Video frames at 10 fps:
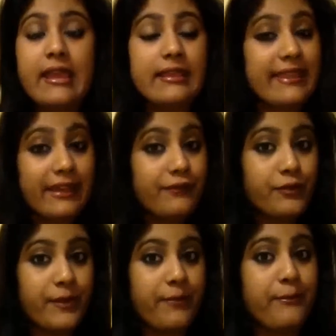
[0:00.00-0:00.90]
that
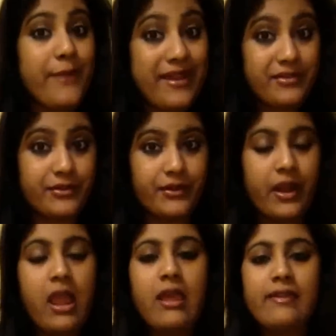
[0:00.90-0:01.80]
would be better
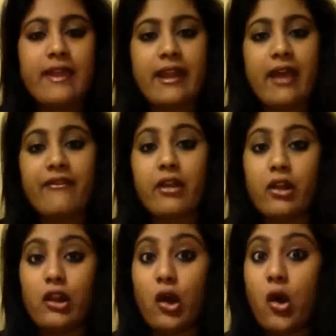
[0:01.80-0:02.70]
than having a
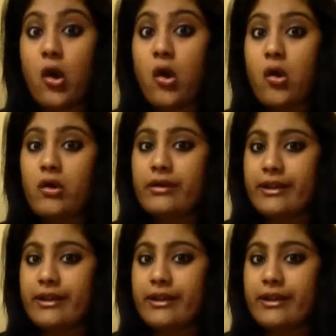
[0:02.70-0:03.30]
long